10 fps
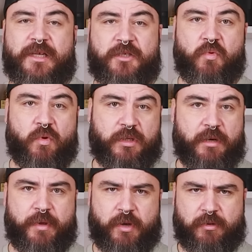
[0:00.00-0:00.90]
less water,
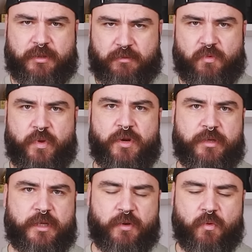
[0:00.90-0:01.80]
because we know
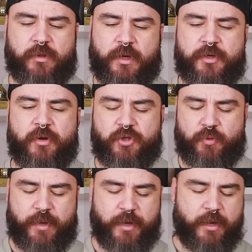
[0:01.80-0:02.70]
that the water is going to
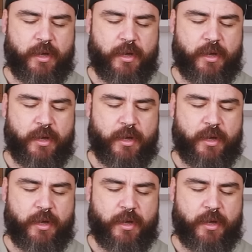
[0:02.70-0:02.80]
be